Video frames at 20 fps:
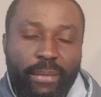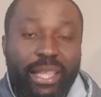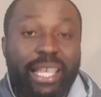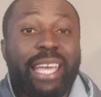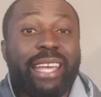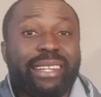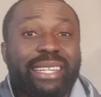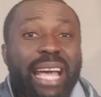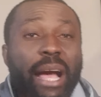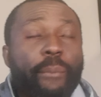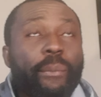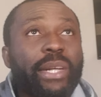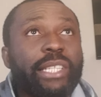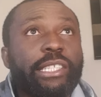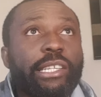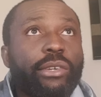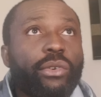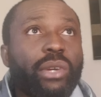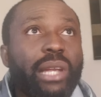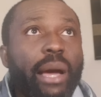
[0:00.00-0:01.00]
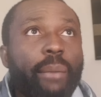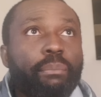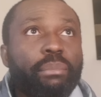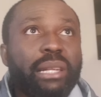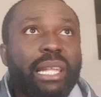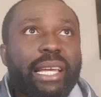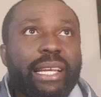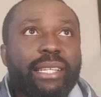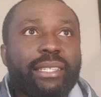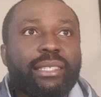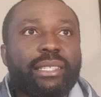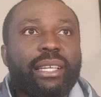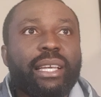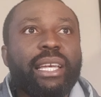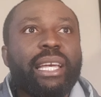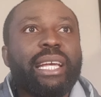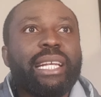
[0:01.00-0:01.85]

in that particular place